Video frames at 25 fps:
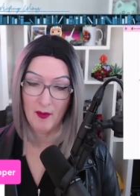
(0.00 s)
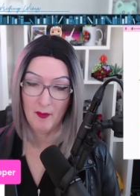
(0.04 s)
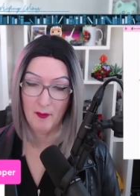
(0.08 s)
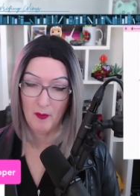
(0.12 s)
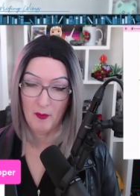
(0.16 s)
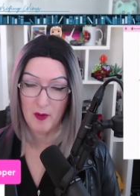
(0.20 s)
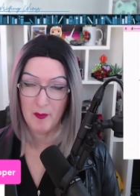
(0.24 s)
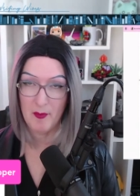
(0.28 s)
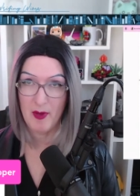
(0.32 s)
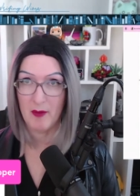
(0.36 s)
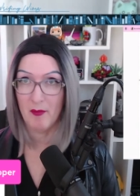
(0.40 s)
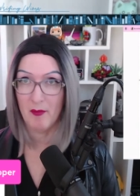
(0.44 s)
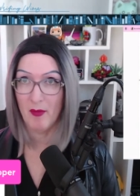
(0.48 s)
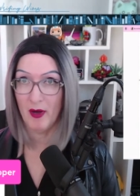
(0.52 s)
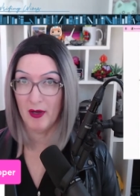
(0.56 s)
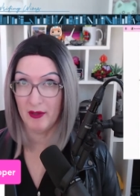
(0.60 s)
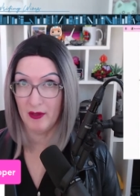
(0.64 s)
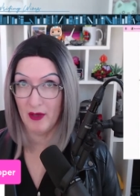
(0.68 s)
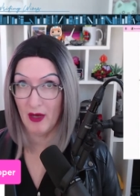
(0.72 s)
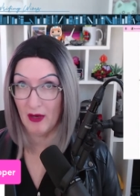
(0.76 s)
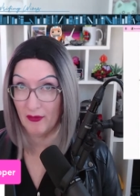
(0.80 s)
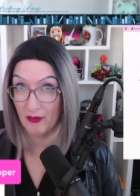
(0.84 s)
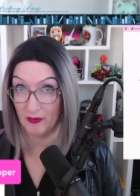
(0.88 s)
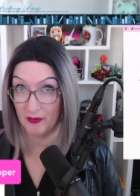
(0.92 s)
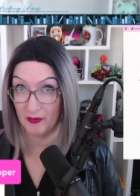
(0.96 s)
We make money
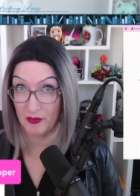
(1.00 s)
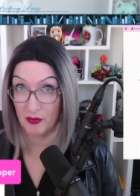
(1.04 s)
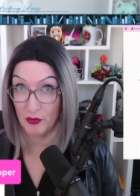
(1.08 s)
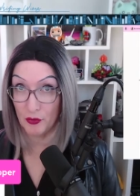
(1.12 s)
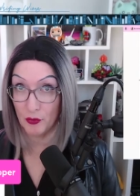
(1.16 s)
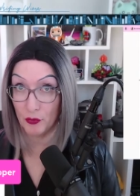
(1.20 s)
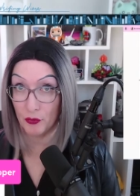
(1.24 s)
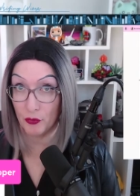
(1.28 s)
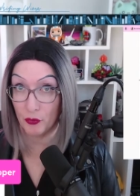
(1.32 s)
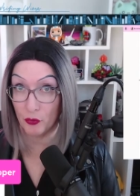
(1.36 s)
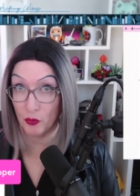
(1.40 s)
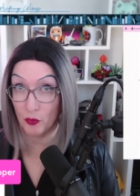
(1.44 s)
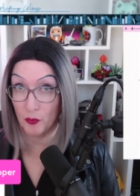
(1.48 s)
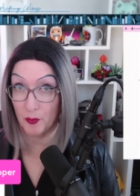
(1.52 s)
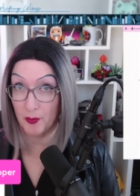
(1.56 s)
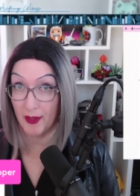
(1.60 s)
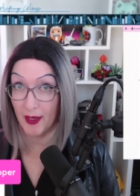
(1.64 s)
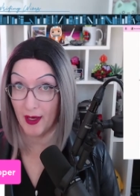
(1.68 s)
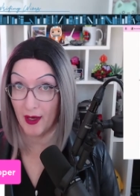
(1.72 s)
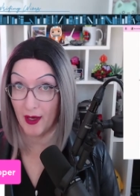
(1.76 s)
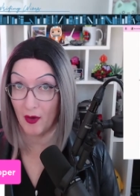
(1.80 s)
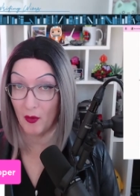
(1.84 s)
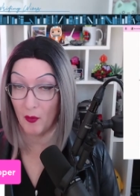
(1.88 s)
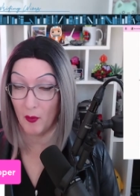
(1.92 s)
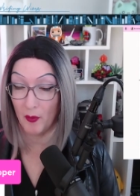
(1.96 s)
off of YouTube
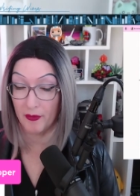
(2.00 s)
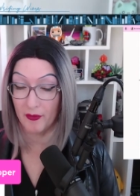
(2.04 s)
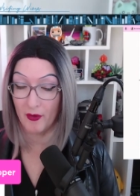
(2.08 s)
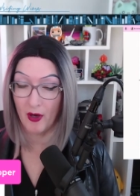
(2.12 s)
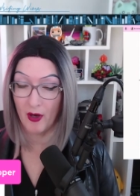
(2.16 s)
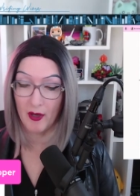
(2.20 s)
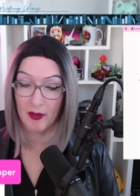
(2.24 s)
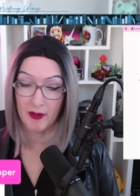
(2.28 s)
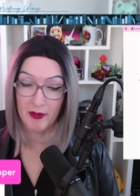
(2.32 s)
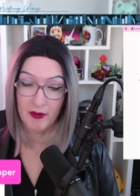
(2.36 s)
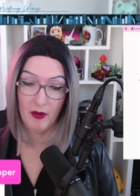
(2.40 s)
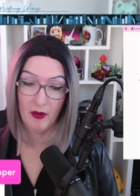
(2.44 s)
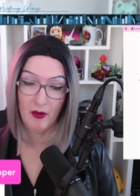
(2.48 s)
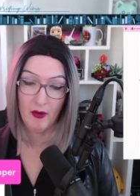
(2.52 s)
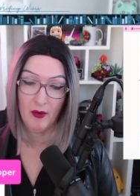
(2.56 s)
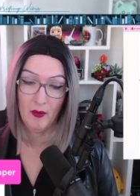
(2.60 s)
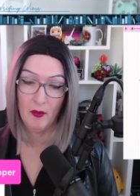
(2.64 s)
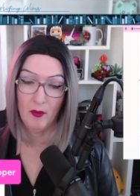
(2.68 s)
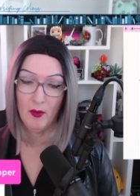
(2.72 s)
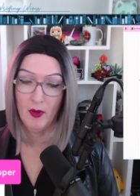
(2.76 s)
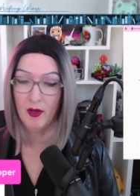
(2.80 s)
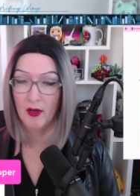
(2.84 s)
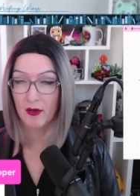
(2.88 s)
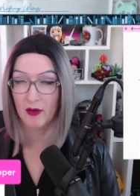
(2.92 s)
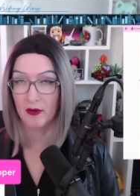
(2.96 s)
now with audio,
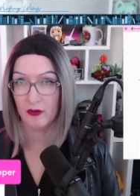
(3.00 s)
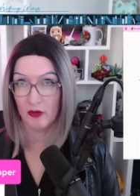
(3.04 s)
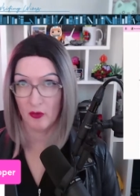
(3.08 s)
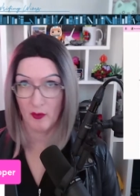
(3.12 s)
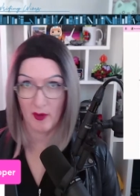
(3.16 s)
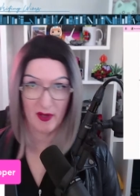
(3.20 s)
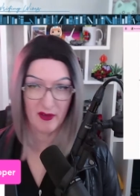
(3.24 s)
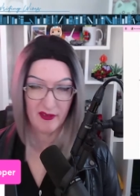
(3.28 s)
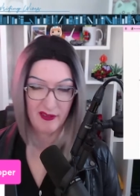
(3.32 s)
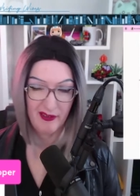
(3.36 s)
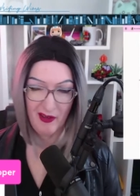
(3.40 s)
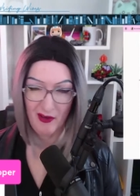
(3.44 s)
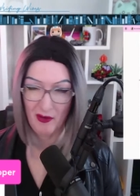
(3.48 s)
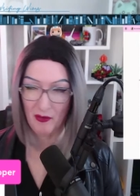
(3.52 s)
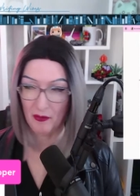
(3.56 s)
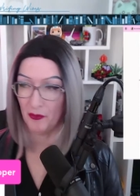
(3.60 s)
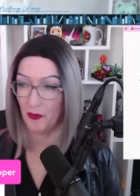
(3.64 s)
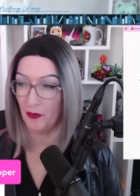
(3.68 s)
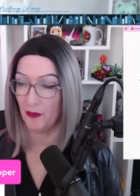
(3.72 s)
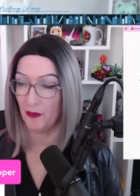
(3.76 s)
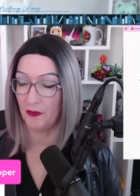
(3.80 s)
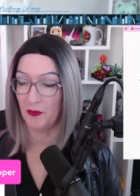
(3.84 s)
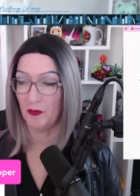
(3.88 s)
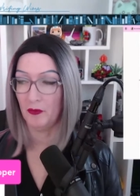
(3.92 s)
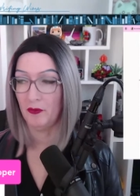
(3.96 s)
direct sales,
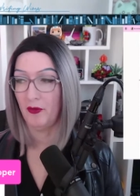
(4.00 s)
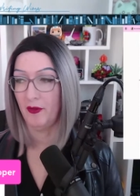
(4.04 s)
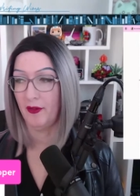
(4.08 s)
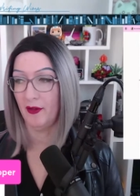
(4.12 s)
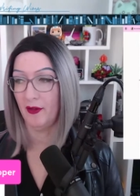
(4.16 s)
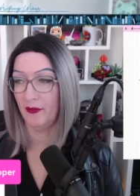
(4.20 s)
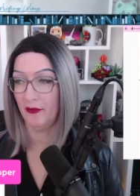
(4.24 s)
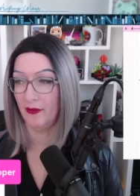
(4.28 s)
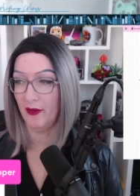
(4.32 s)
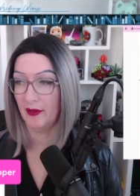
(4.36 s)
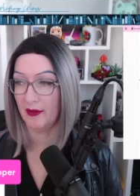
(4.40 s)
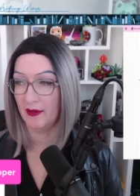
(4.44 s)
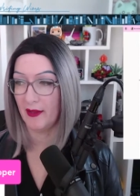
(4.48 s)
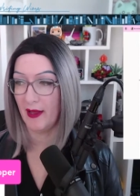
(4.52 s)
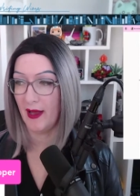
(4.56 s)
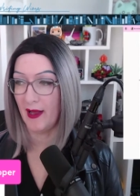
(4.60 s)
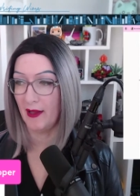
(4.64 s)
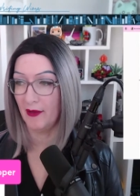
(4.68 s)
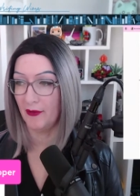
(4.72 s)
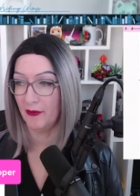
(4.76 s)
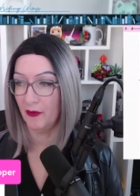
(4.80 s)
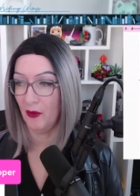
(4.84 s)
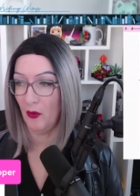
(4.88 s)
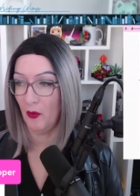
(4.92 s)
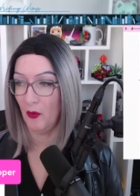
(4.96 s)
all sorts of things like
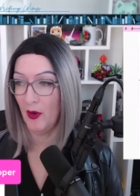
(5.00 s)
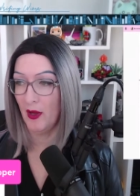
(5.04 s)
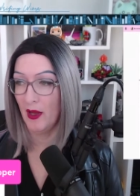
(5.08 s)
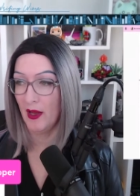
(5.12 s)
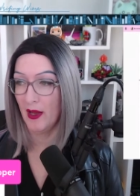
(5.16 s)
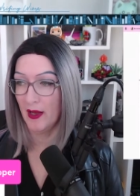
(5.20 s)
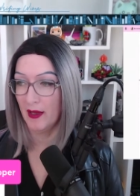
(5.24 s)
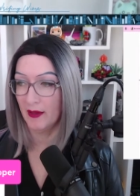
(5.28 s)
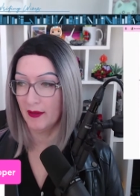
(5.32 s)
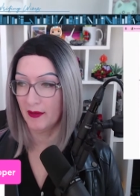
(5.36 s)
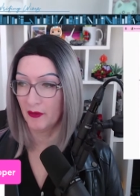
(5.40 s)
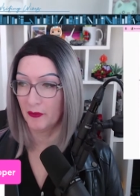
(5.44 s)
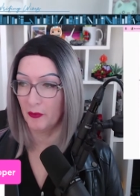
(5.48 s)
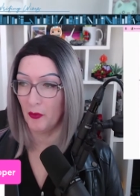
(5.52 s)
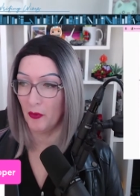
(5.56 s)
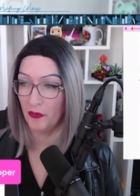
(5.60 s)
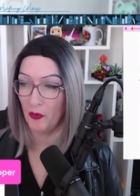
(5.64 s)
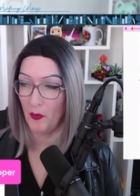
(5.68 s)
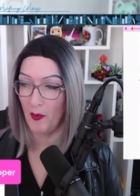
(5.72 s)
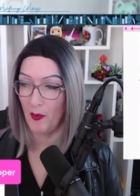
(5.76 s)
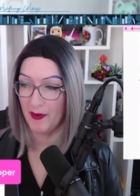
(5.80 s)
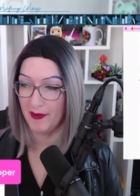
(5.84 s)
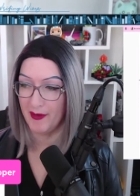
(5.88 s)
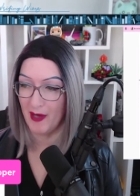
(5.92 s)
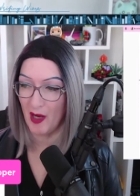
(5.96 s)
that. So this also
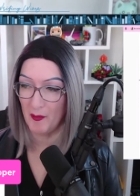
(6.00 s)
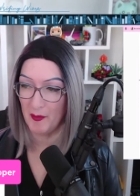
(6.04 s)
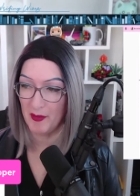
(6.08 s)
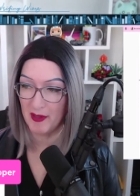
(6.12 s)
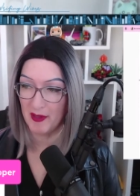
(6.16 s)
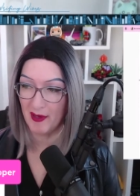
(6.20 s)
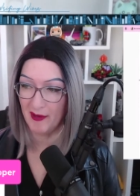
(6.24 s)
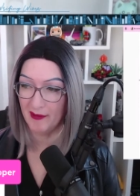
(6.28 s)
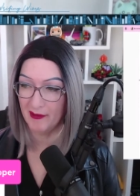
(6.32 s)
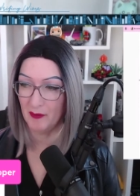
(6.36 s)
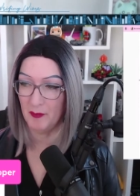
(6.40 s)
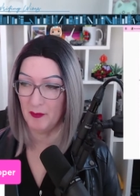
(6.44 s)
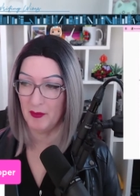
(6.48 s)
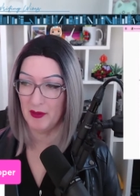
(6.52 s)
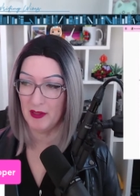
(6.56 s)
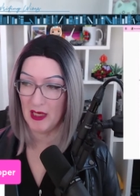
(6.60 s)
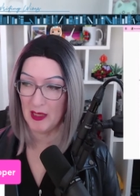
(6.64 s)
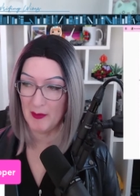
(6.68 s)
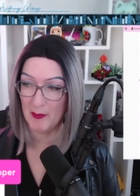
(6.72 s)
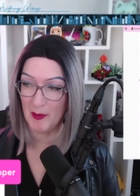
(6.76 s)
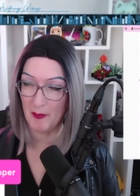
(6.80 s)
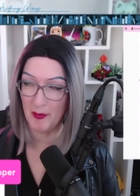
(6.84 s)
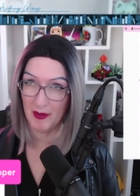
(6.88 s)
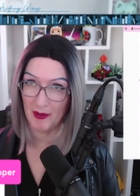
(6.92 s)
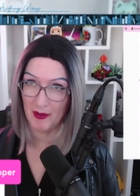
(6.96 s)
went down because it
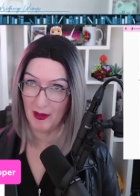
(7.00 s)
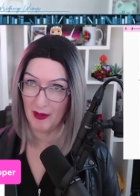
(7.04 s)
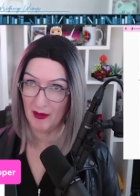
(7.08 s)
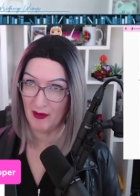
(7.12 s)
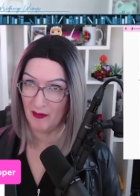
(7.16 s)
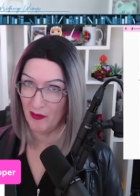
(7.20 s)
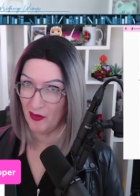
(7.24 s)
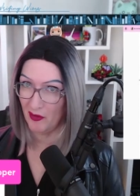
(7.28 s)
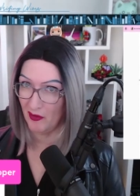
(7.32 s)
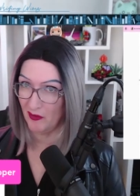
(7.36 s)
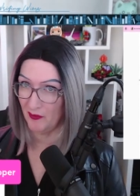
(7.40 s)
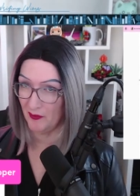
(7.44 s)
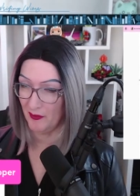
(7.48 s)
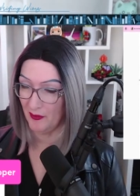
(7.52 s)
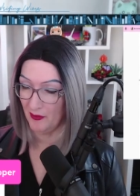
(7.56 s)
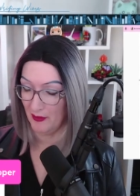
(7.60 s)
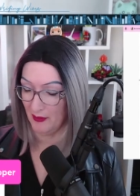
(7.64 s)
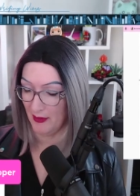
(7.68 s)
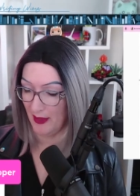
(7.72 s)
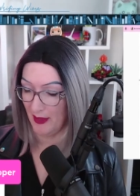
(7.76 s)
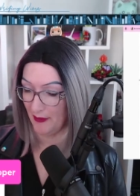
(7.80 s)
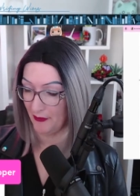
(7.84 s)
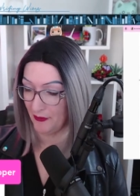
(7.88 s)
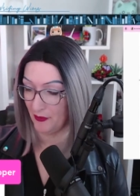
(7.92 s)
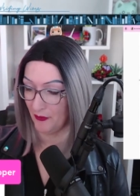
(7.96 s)
became a bit of a
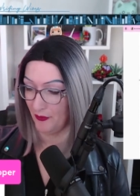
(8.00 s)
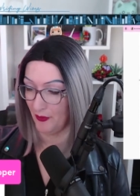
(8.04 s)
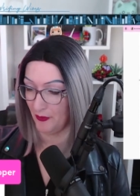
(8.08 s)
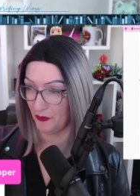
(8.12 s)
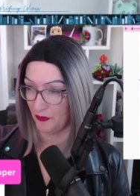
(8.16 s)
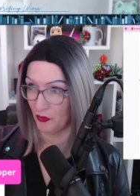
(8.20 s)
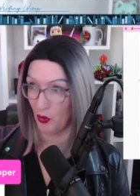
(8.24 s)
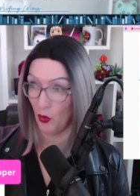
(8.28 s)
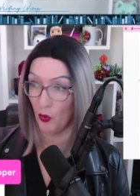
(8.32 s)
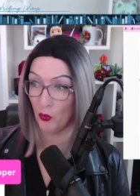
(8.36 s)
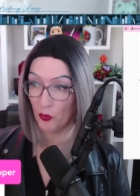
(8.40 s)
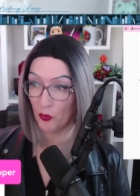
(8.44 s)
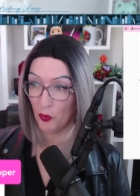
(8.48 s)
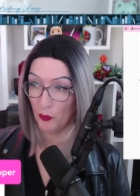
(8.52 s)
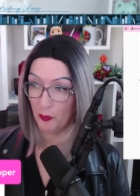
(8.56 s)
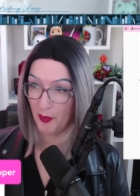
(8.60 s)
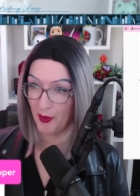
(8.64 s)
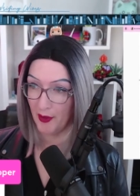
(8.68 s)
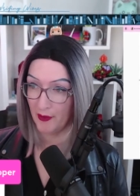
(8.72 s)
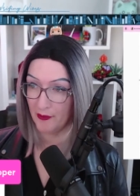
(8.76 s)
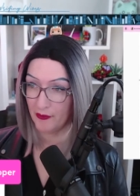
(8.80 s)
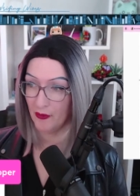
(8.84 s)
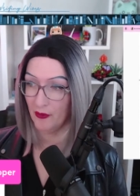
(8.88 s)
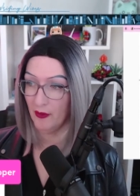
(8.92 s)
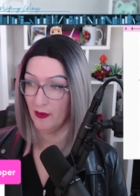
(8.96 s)
less of a total
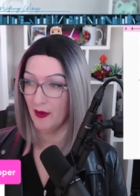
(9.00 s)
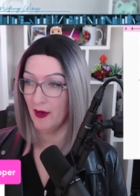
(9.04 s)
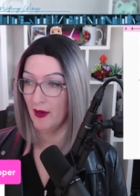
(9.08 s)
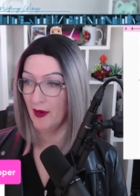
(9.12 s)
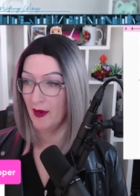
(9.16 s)
picture.